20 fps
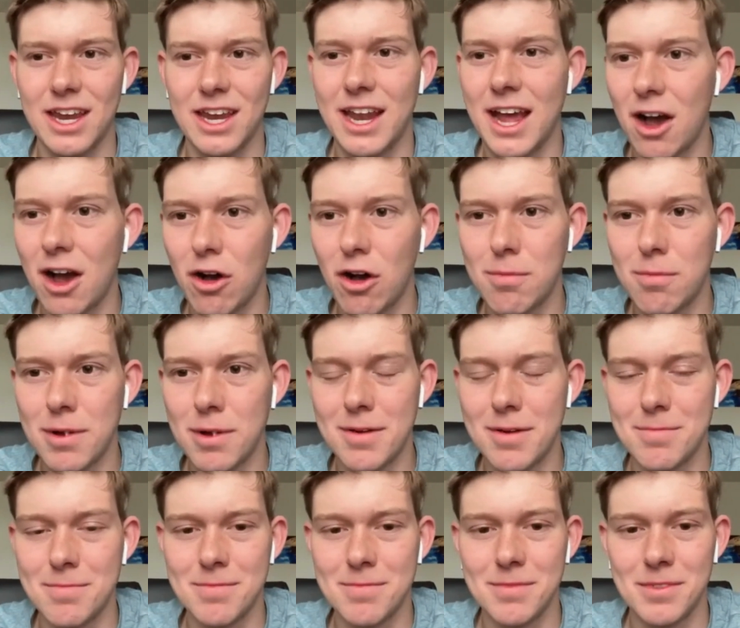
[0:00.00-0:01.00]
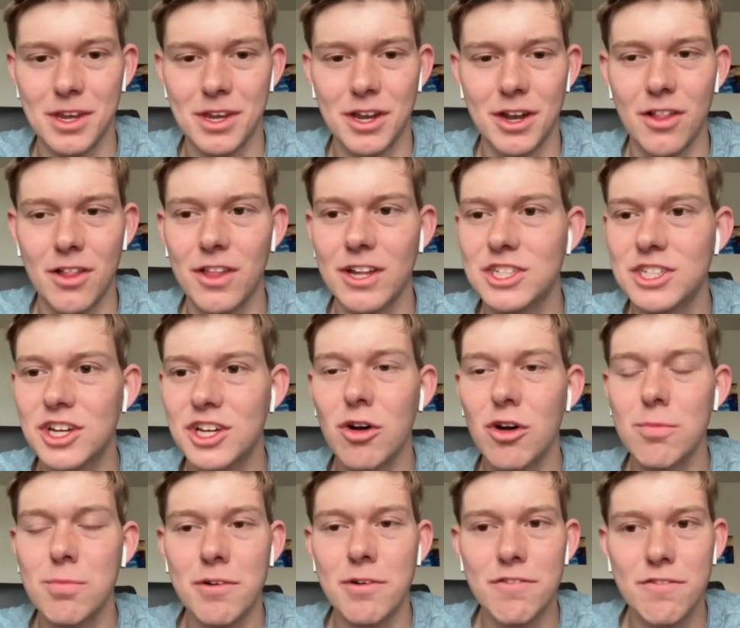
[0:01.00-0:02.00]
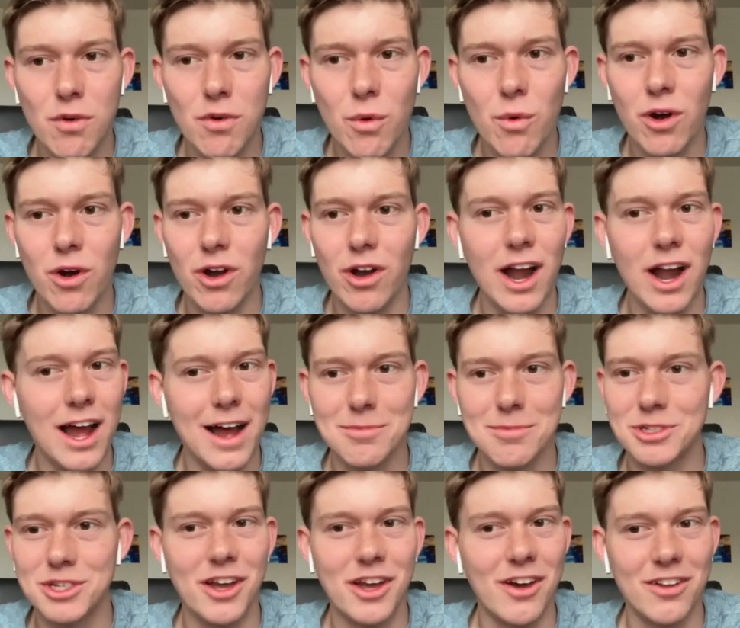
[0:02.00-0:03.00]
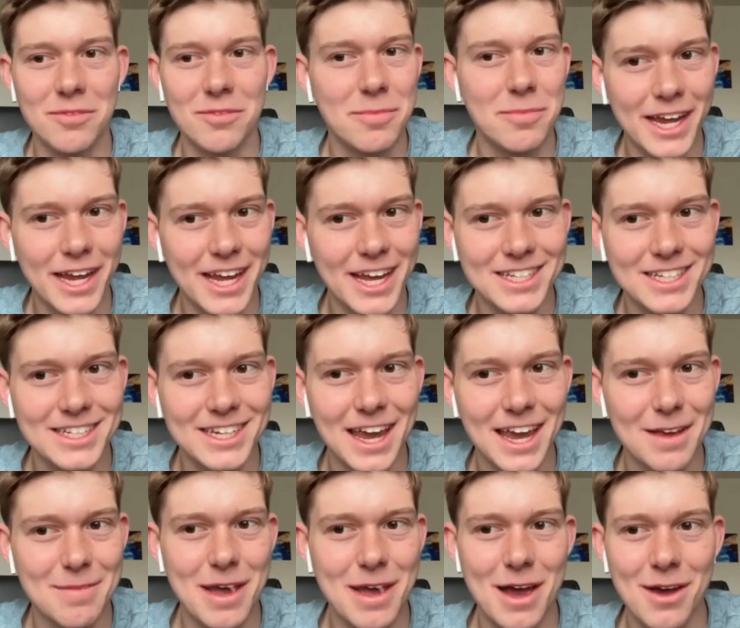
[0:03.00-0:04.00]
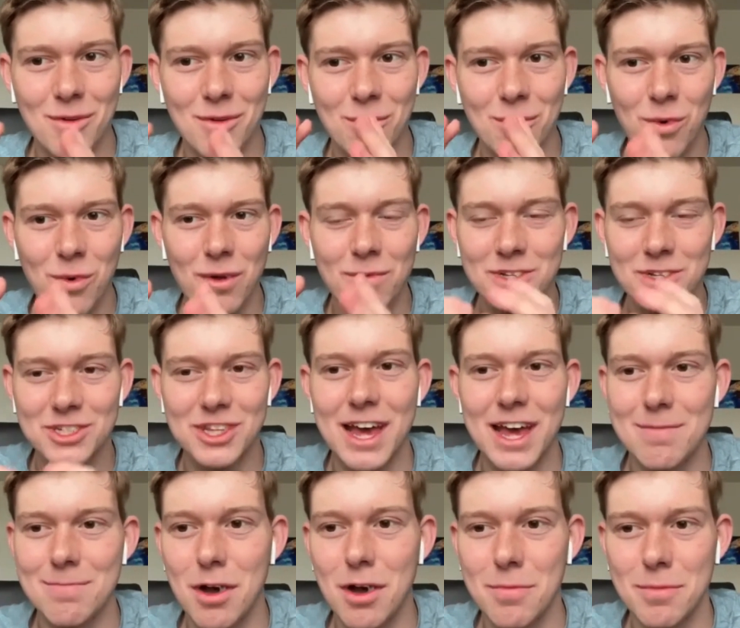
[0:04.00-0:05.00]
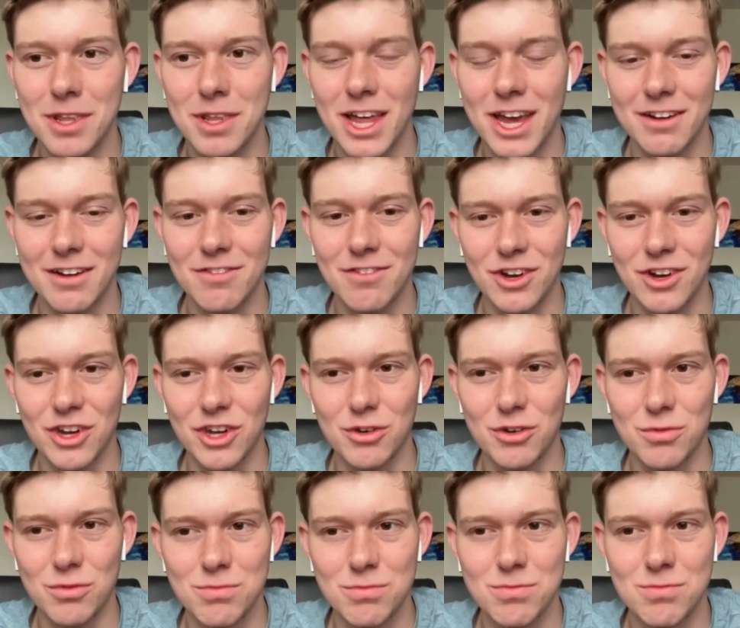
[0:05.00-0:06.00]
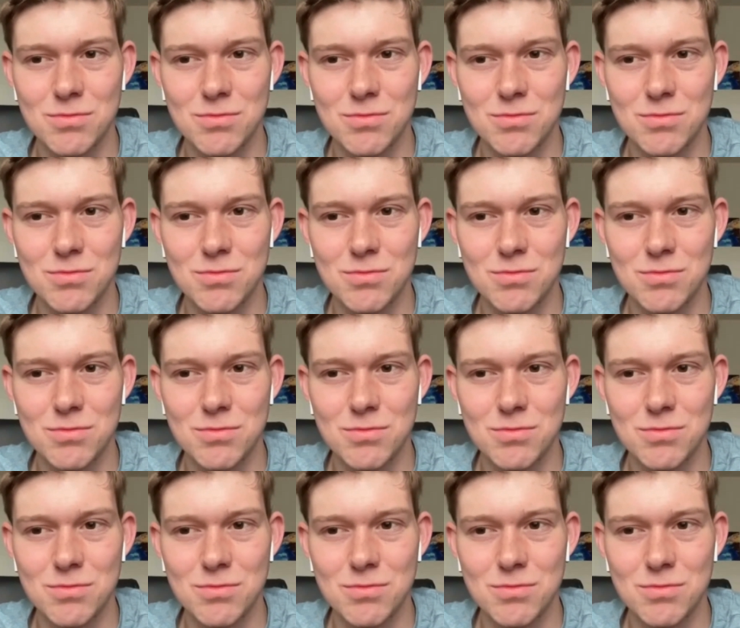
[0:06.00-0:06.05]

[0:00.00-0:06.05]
an album? Let's go before obviously all the big hits came out. What was that moment like for you?